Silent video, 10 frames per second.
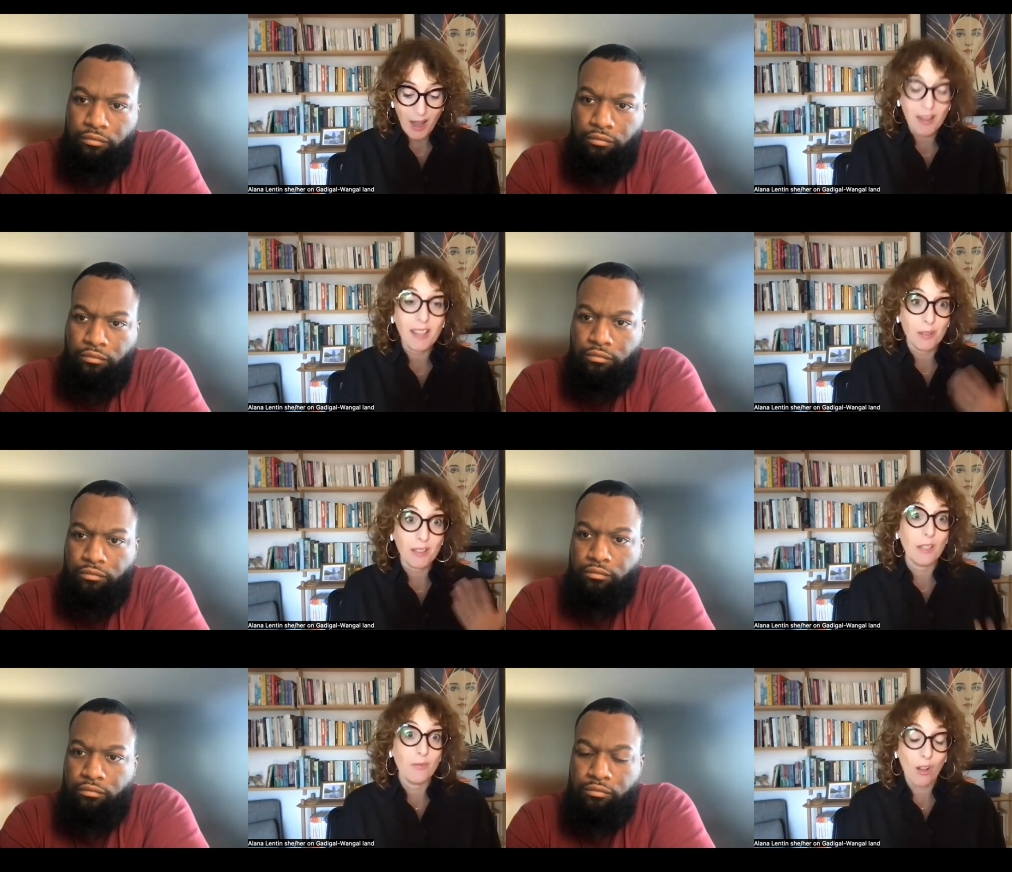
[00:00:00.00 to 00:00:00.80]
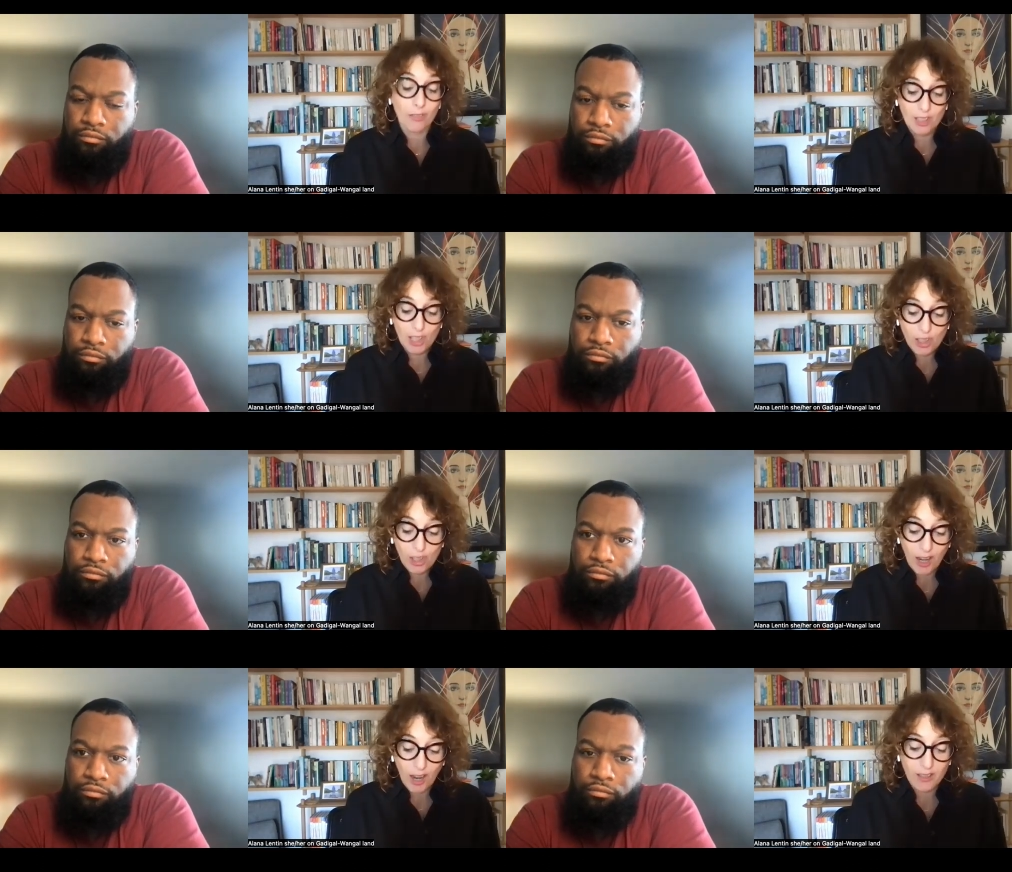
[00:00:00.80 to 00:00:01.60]
Speaker 1: um, he was involved in
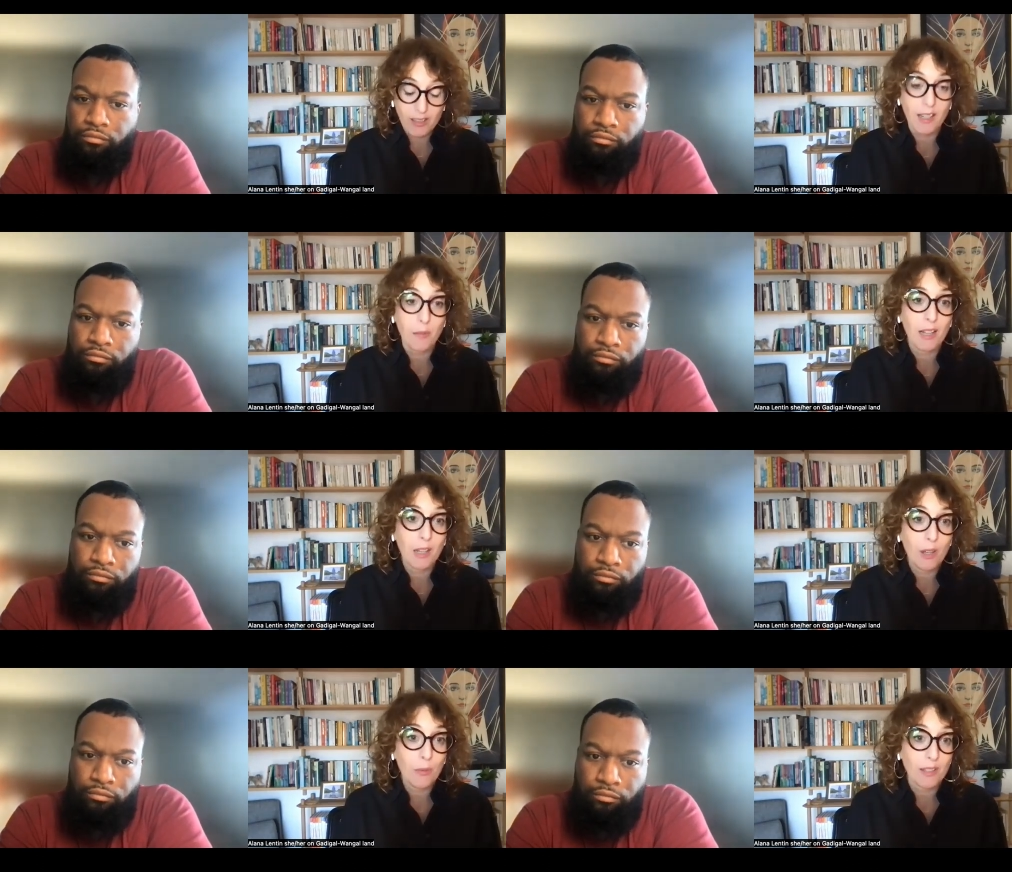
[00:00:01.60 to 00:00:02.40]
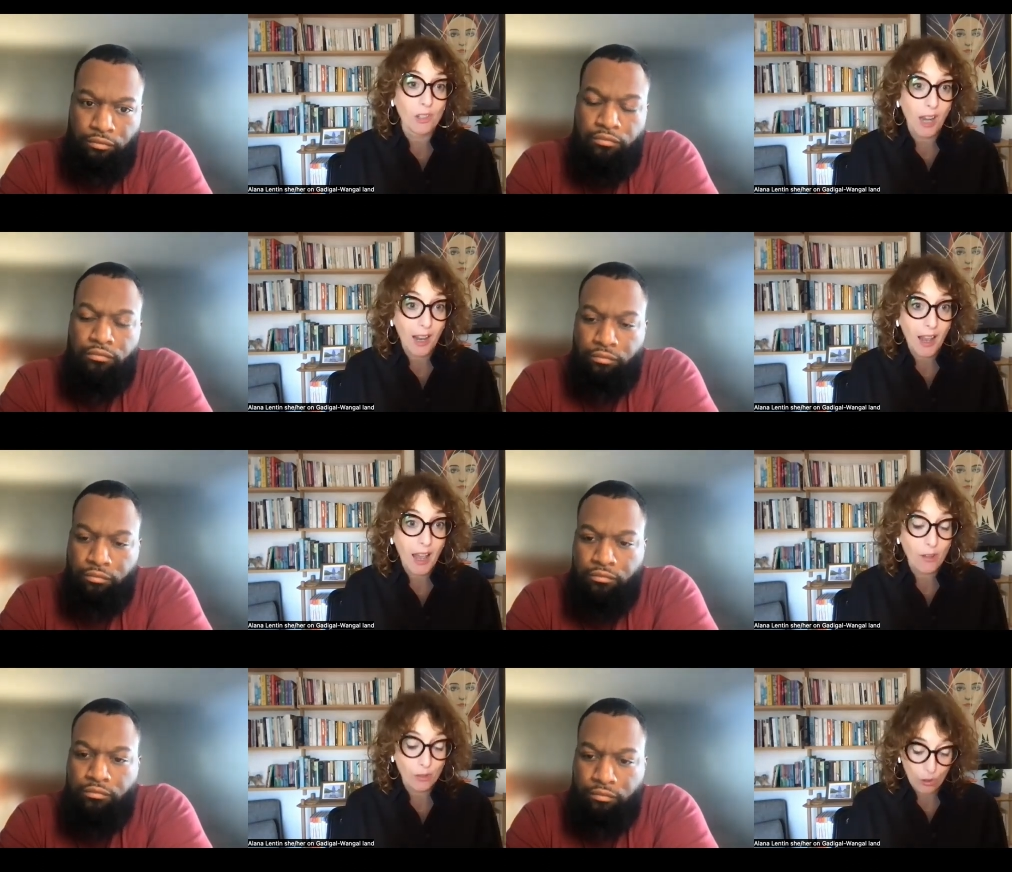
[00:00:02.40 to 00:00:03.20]
teaching others, and I believe he was a
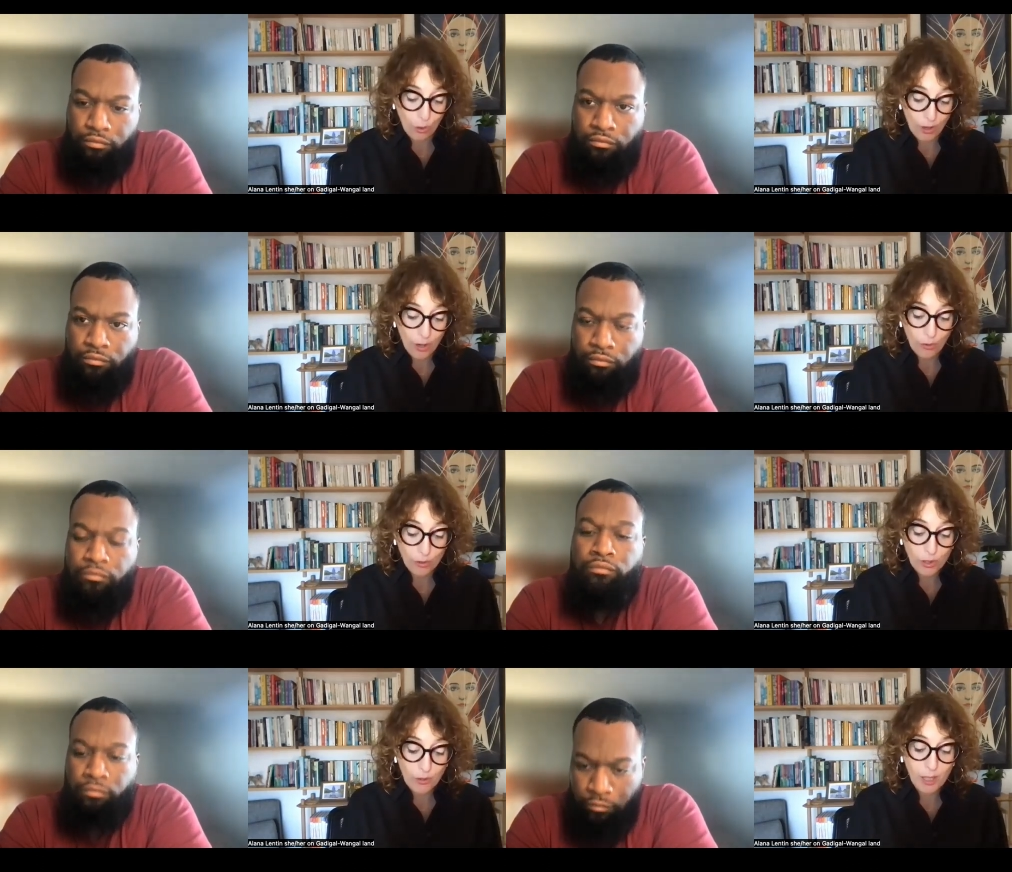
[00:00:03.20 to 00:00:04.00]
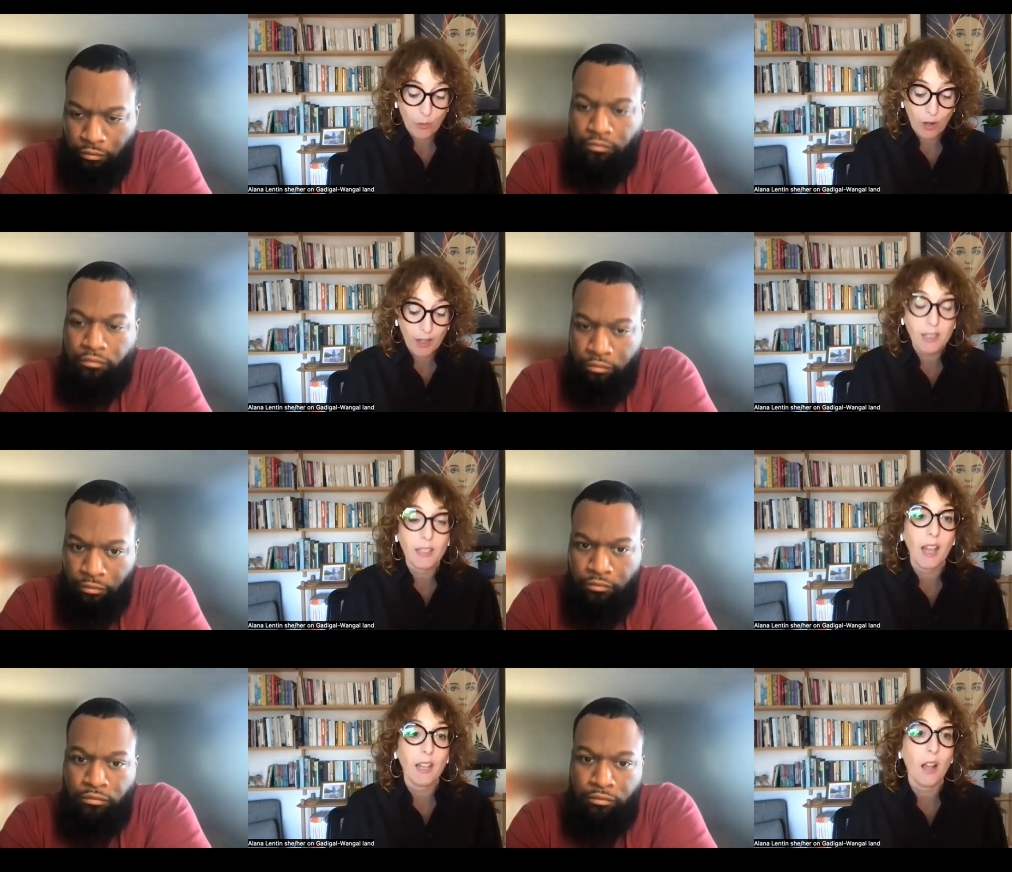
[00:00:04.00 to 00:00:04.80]
jailhouse lawyer also, and he worked mm-hmm. to
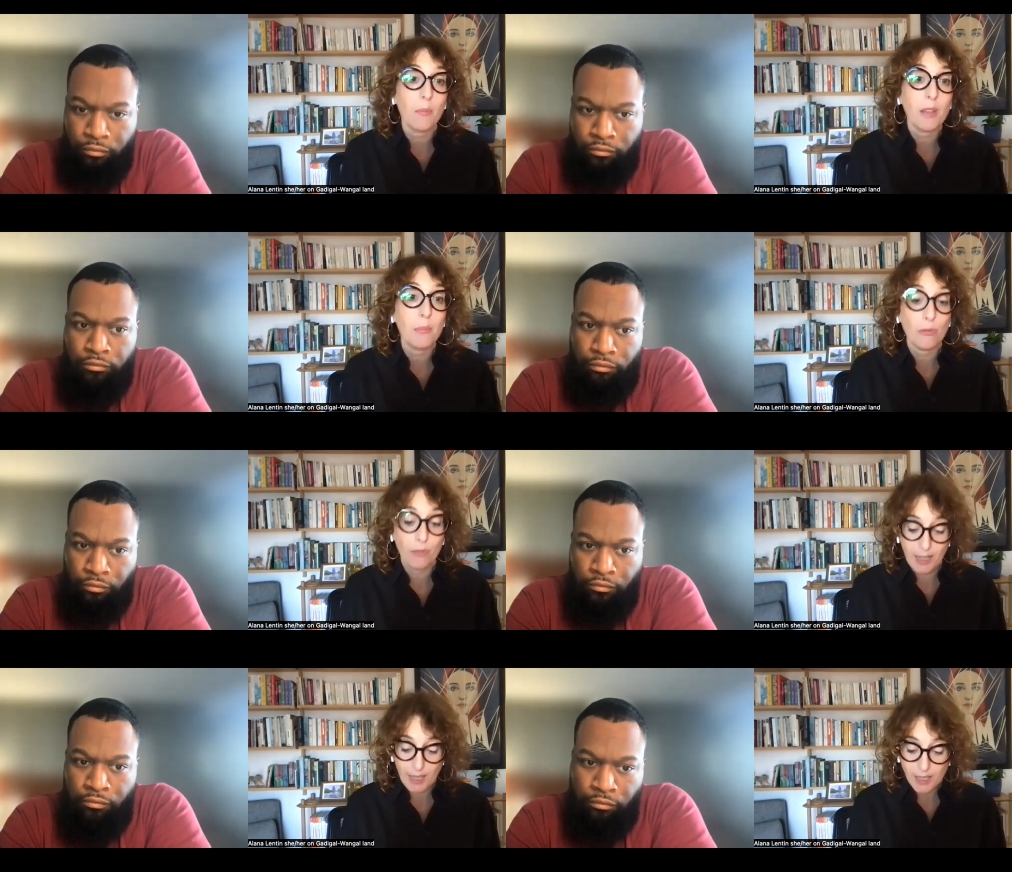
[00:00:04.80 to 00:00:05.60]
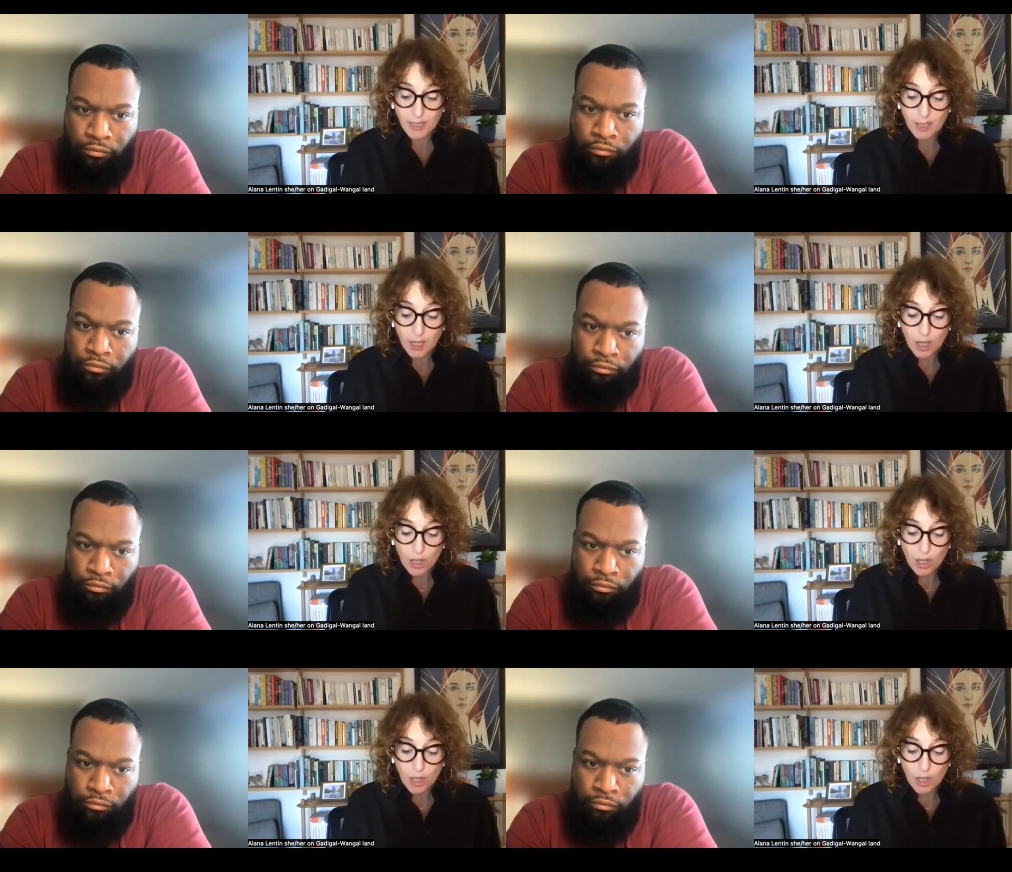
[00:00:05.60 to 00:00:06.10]
get young people released.